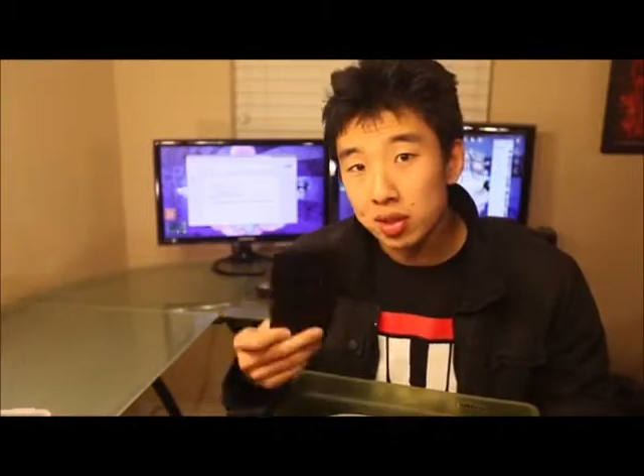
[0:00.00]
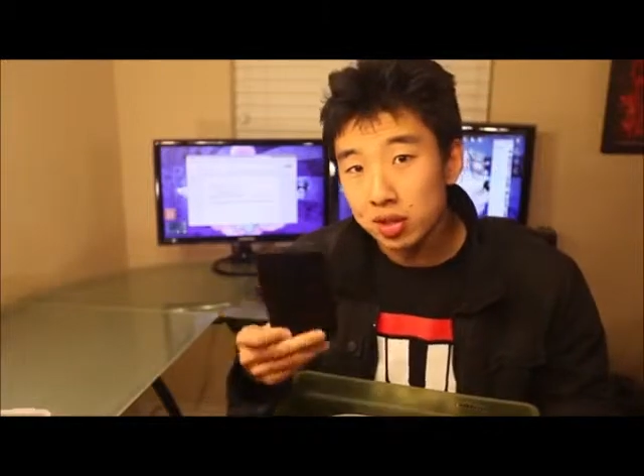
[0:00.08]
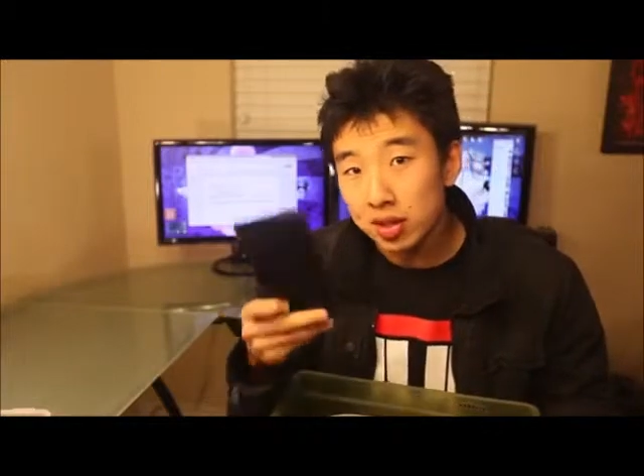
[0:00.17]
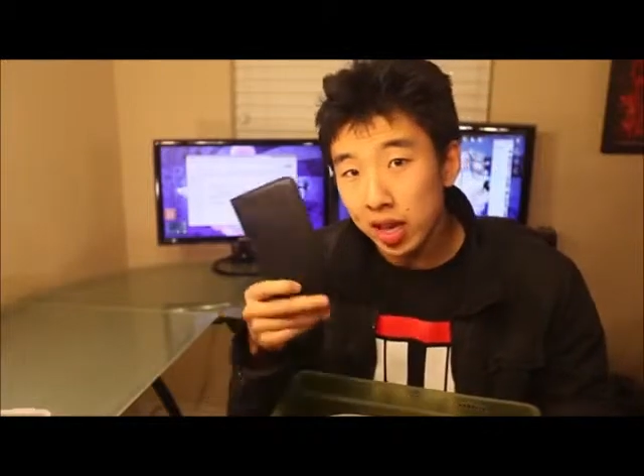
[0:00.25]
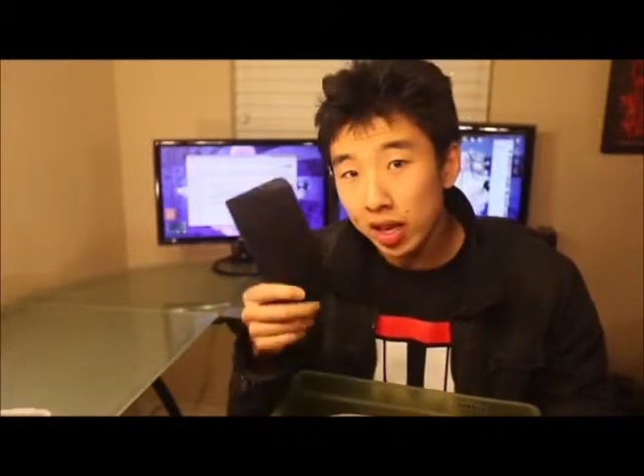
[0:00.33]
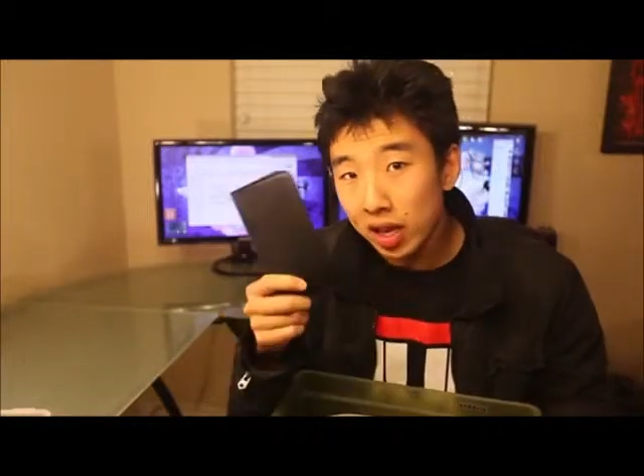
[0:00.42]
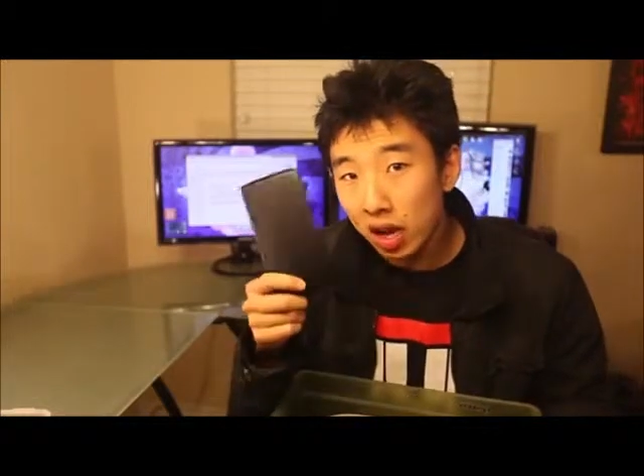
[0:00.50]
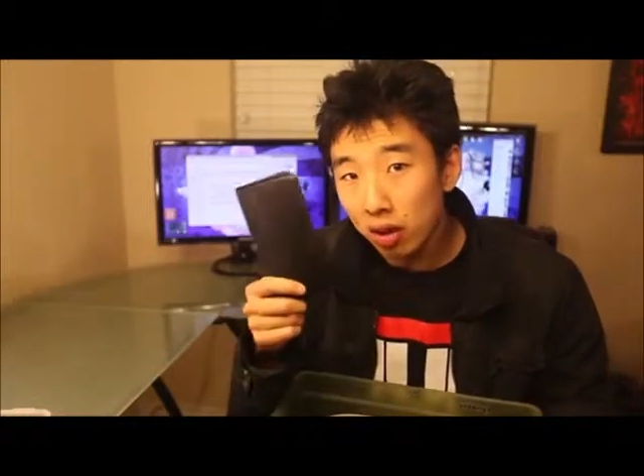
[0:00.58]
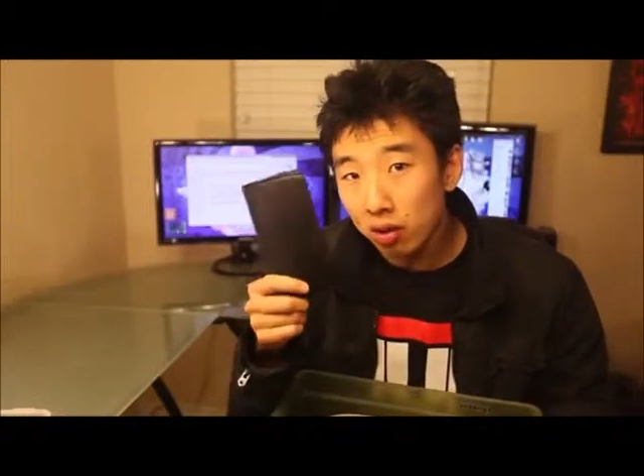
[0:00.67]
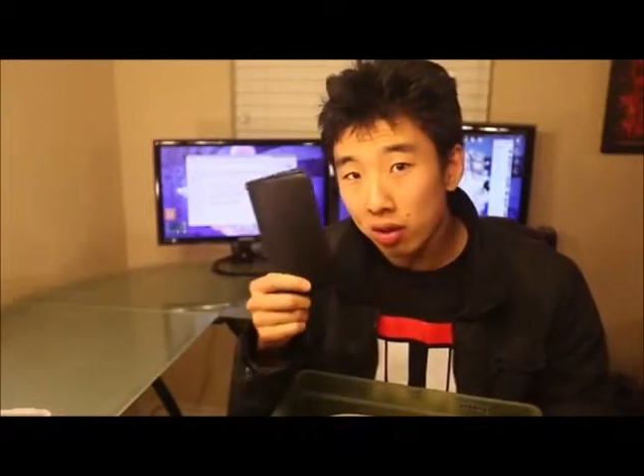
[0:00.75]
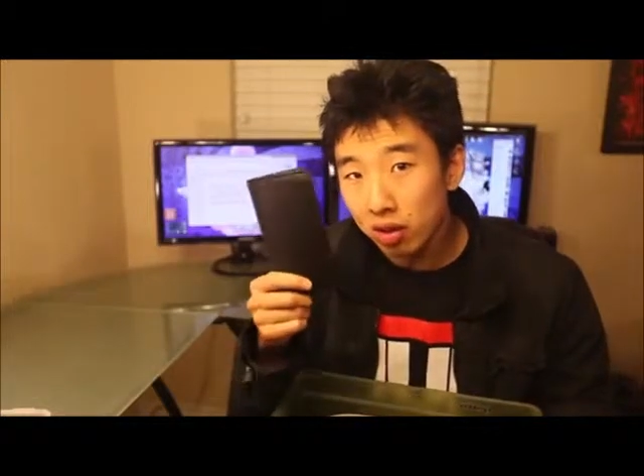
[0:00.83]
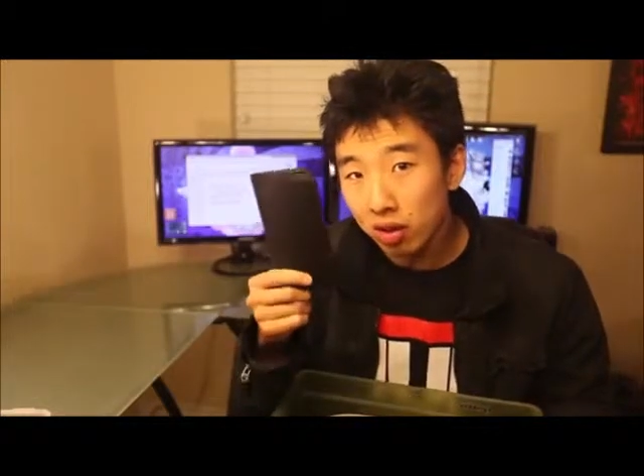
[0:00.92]
to take
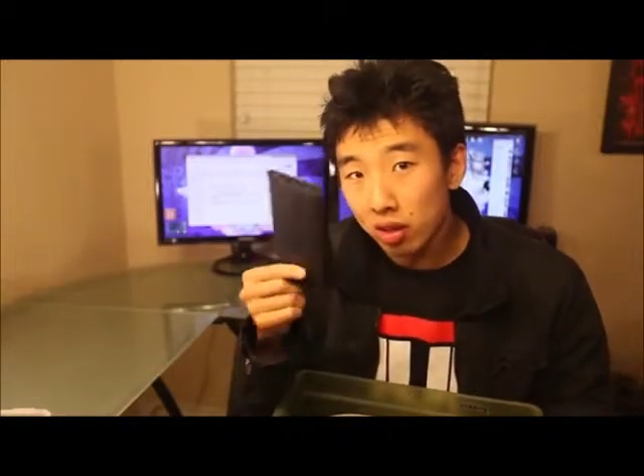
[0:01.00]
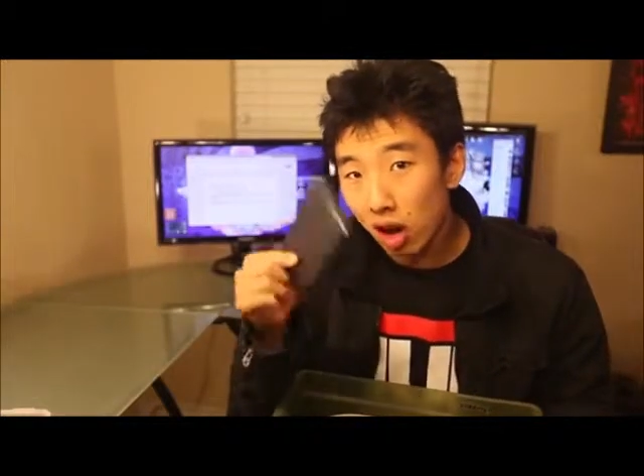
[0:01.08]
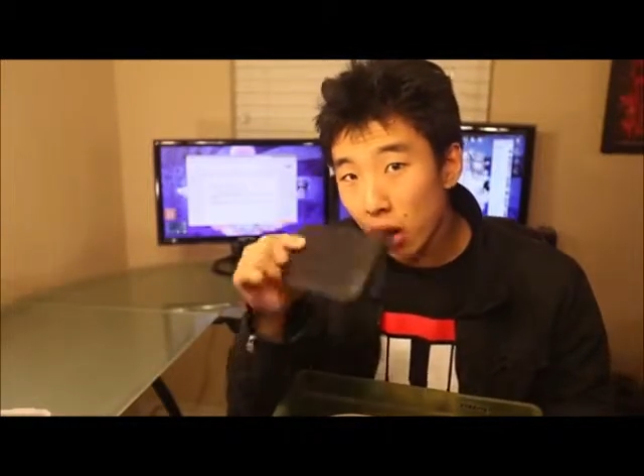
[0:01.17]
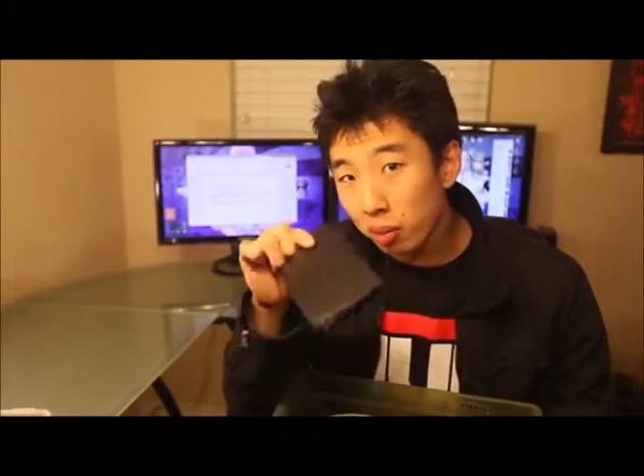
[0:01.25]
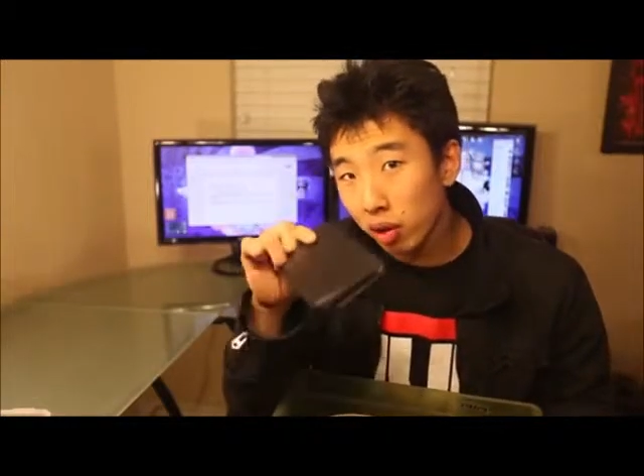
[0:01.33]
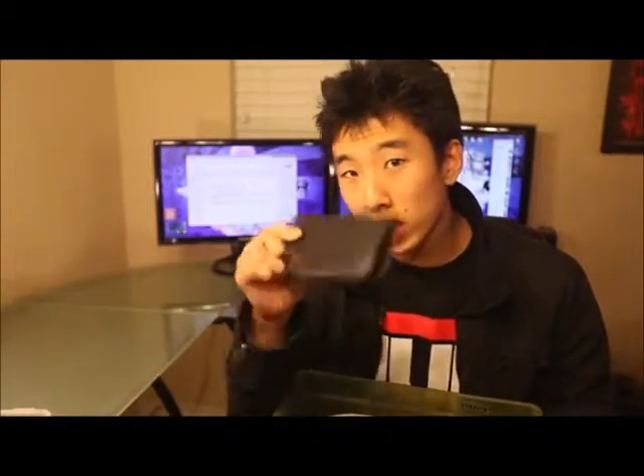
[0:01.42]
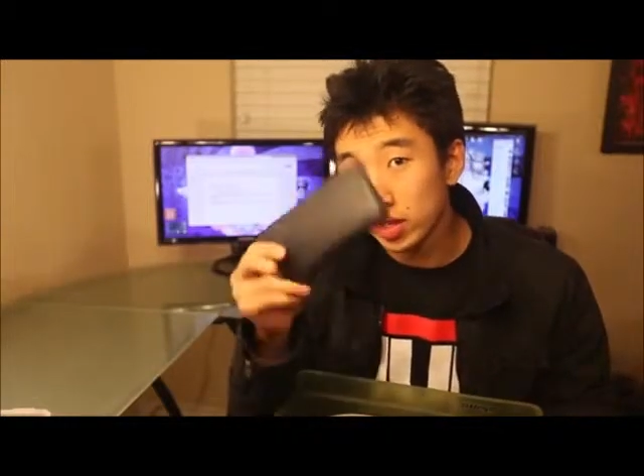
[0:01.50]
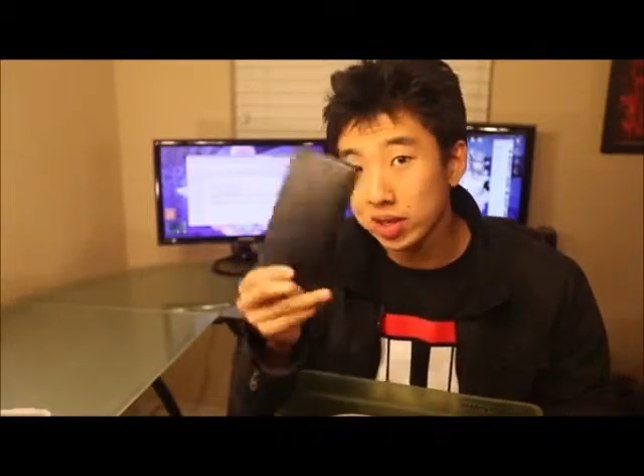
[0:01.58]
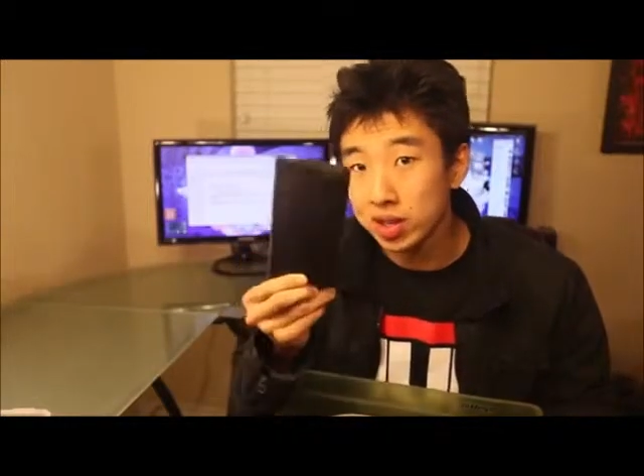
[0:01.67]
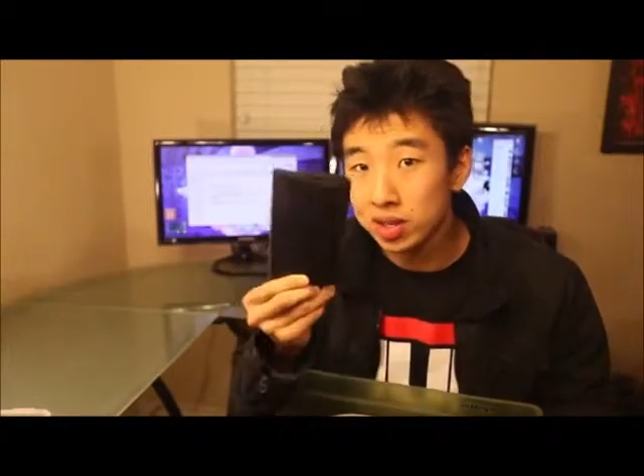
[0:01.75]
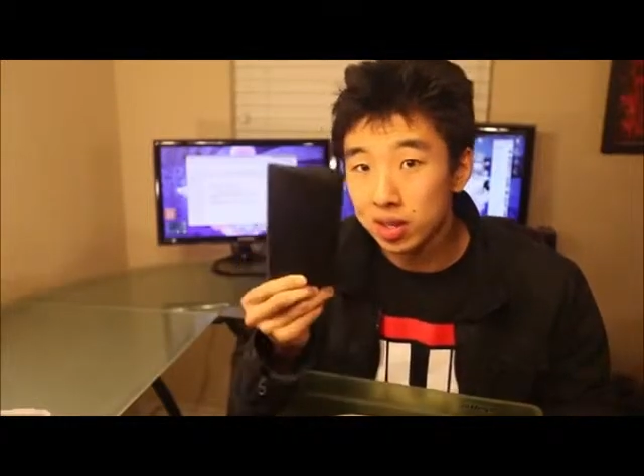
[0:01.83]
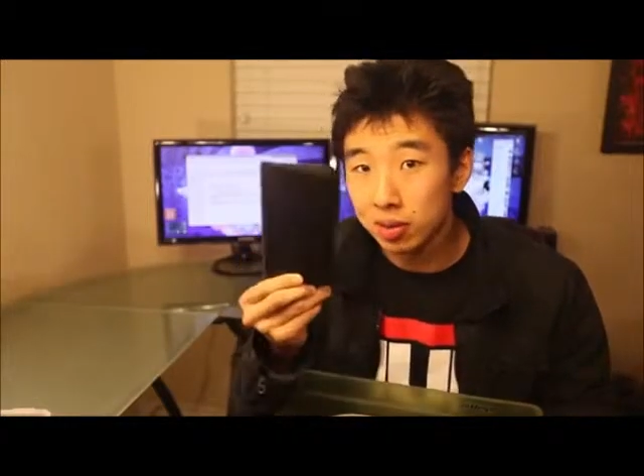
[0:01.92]
out the operating
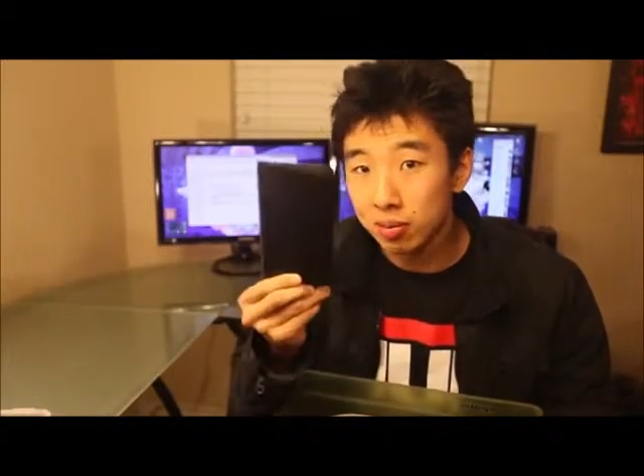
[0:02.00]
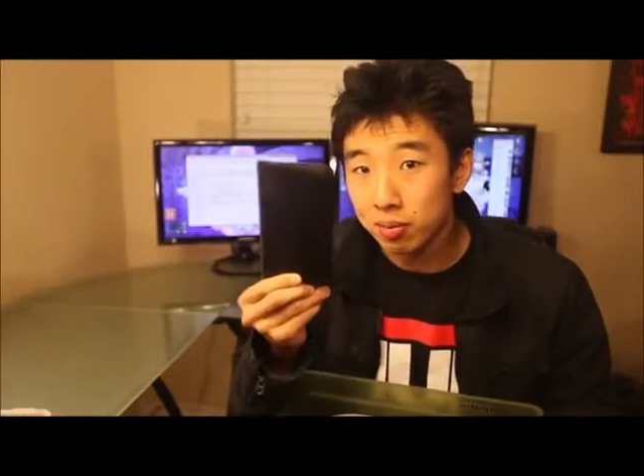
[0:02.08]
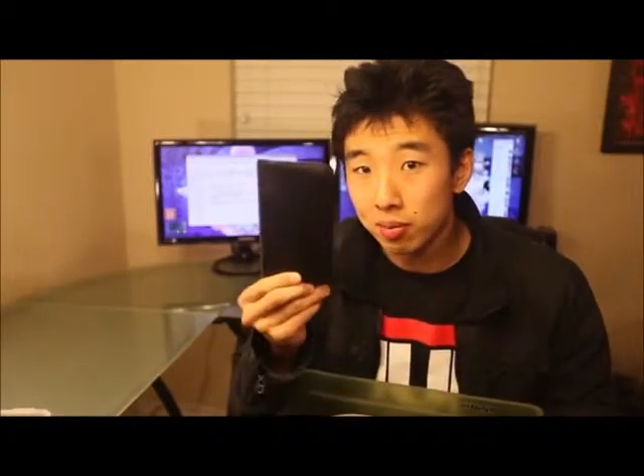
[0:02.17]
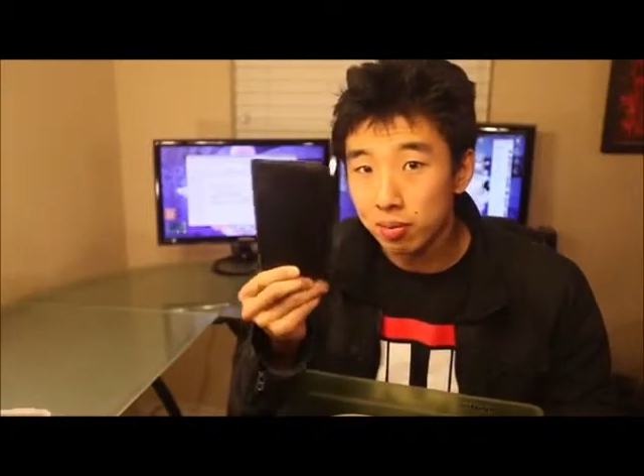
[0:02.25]
system,